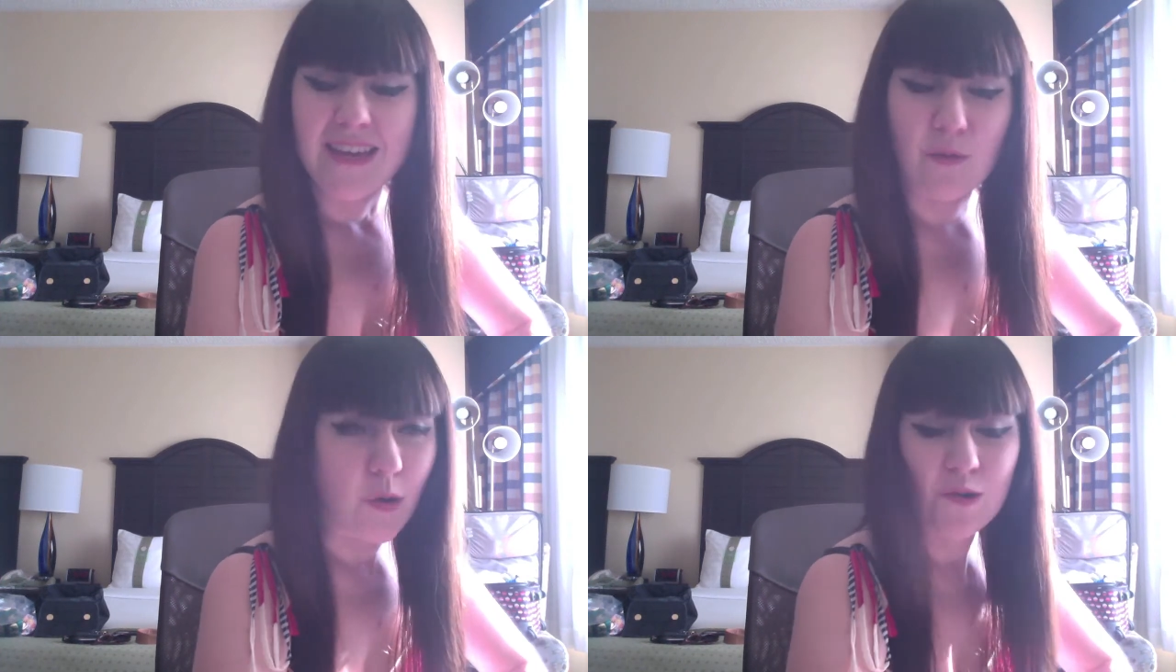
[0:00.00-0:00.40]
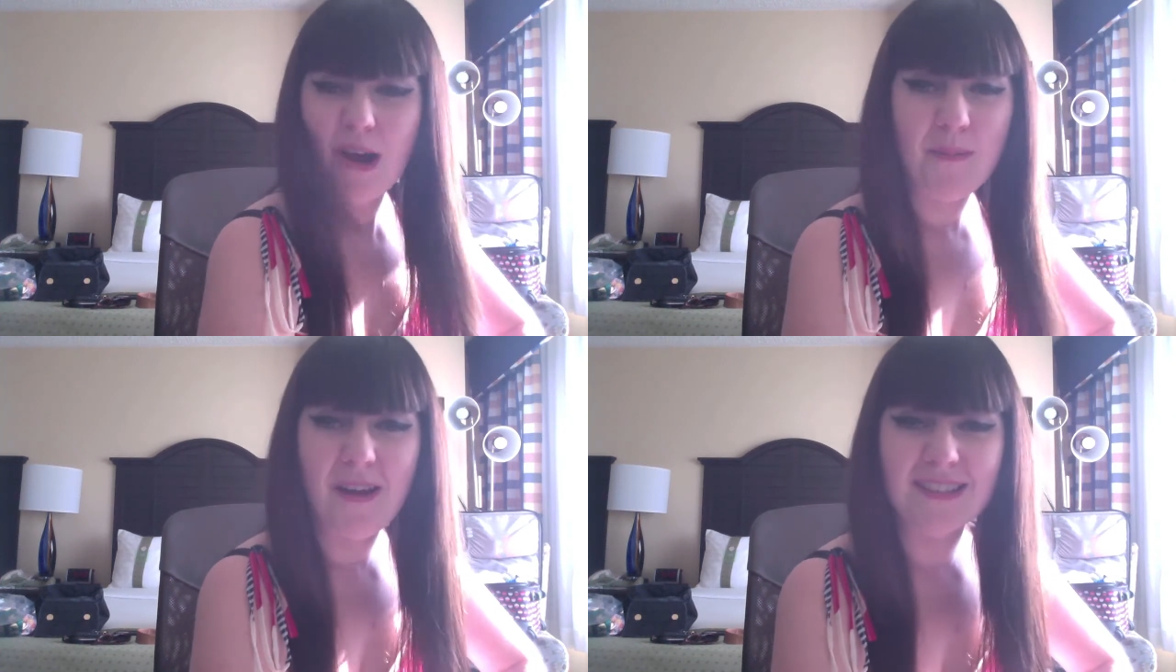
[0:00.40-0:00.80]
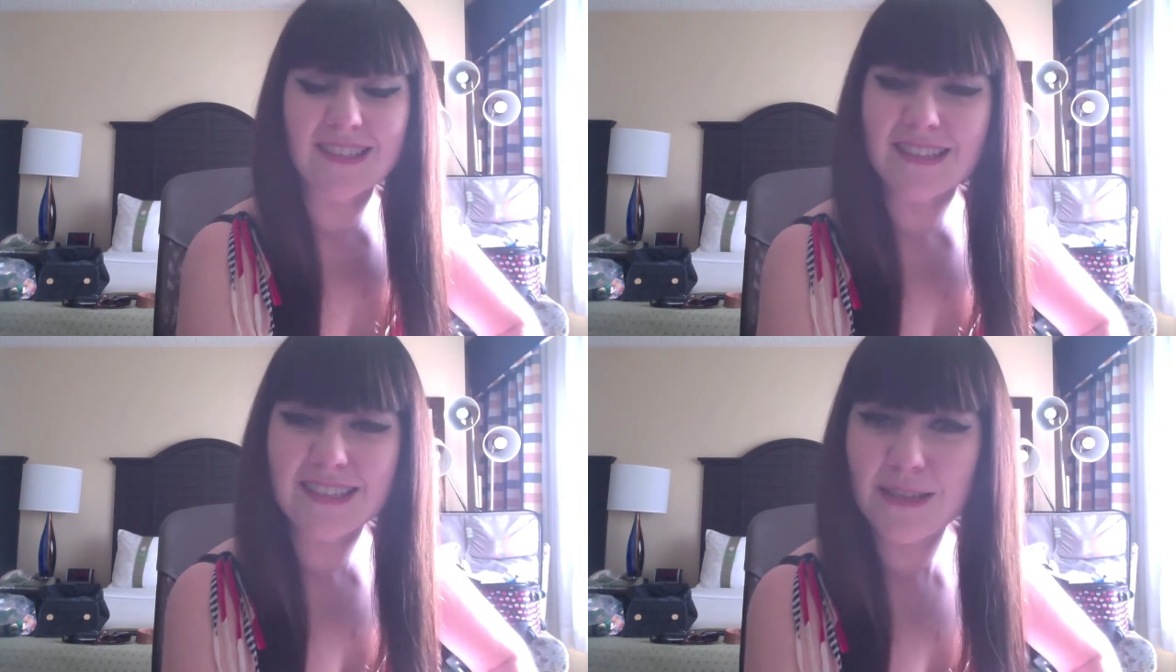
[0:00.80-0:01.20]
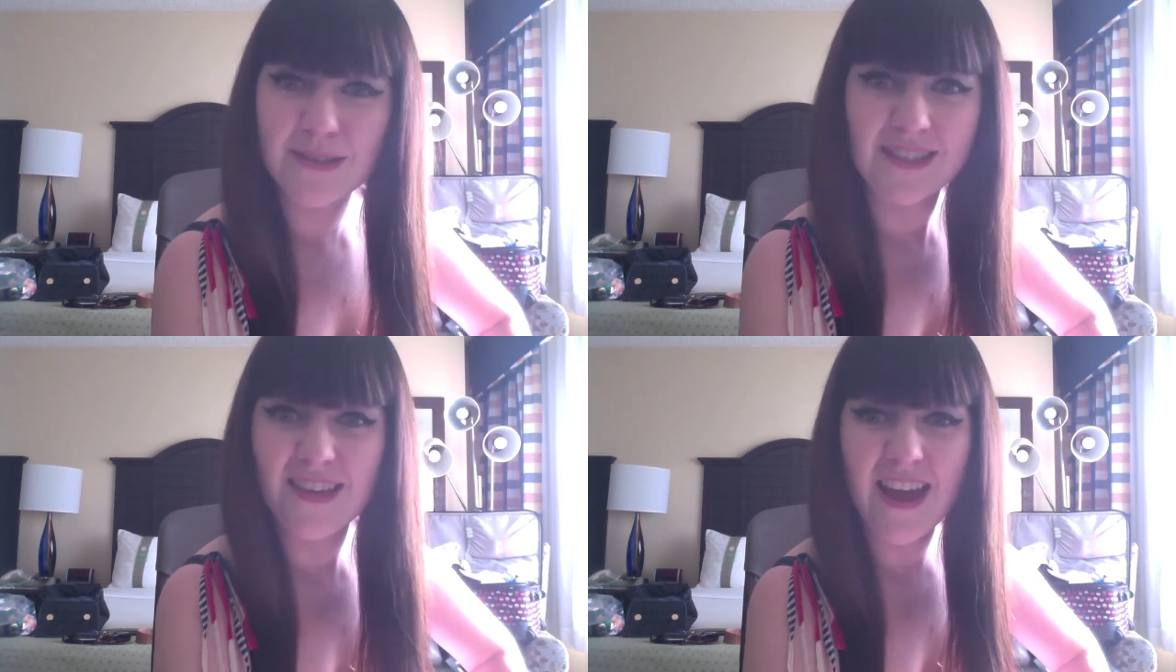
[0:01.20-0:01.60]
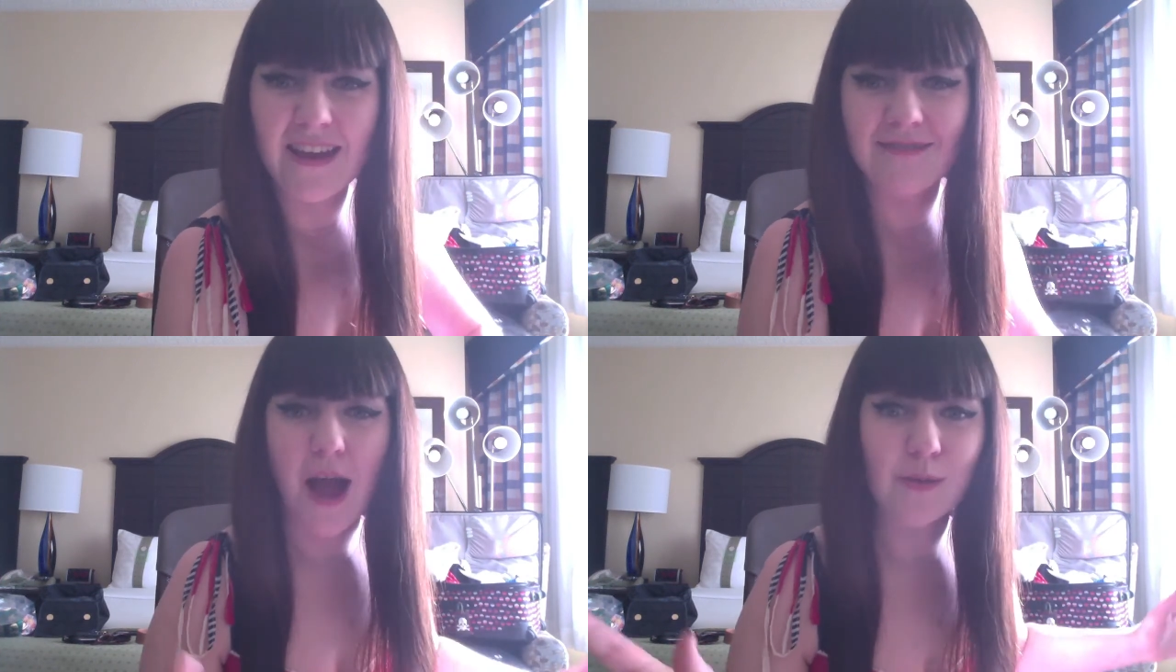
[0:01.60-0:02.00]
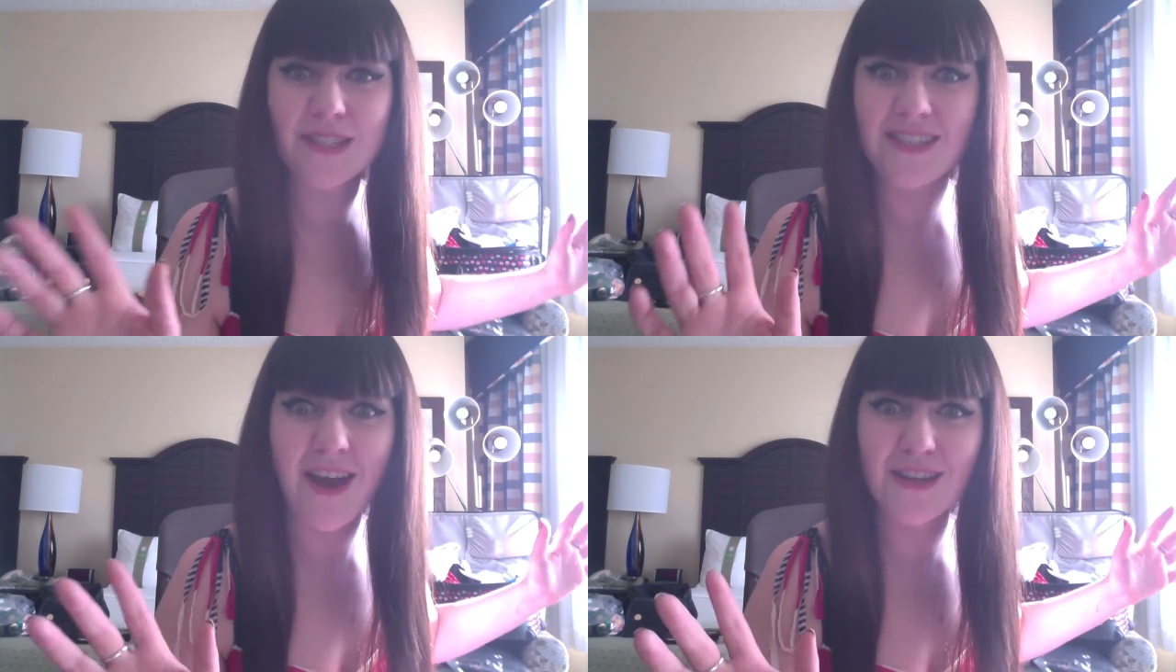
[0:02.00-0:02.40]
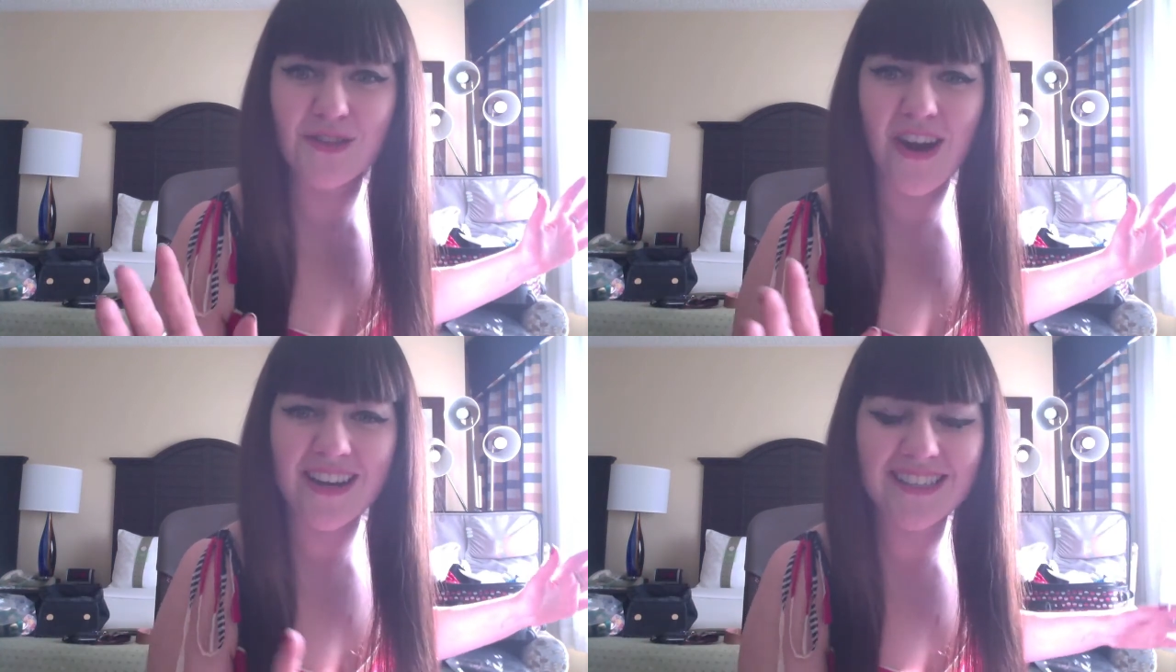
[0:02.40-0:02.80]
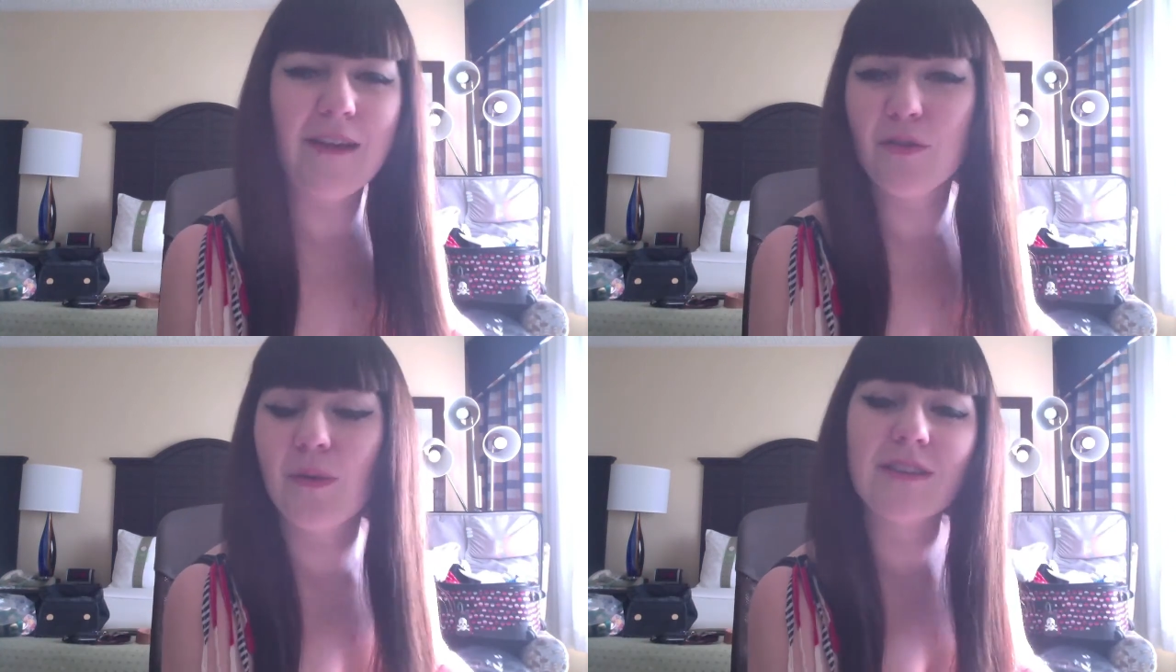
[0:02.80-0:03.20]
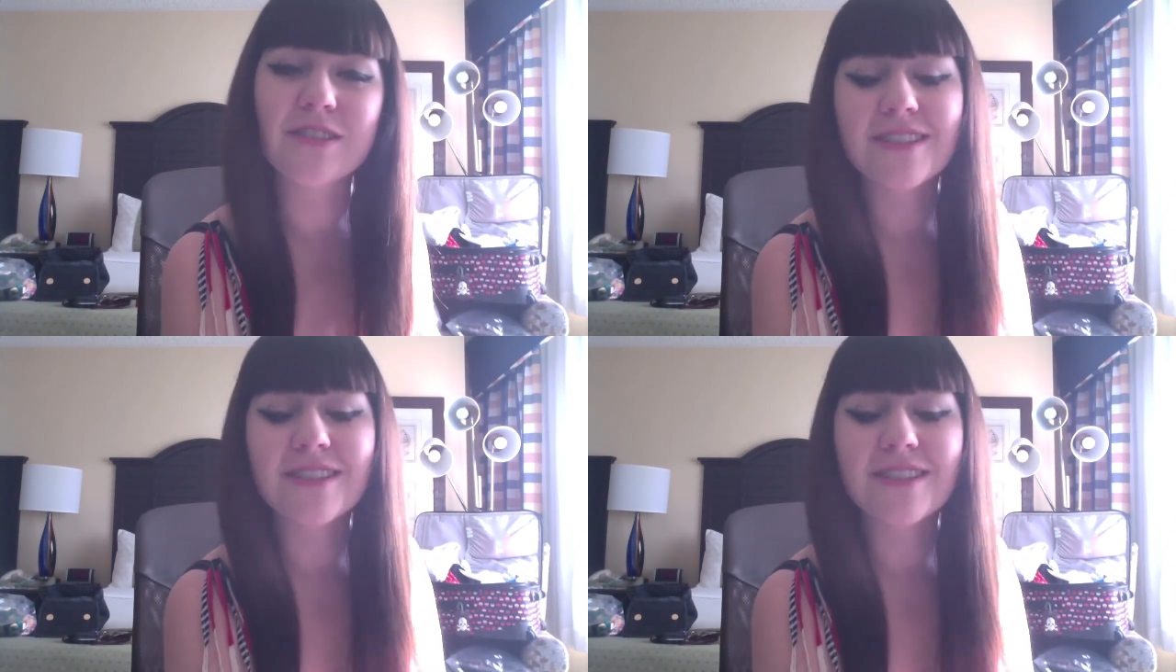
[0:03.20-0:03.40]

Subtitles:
He walked right past us. It was insane. I was starstruck. Everyone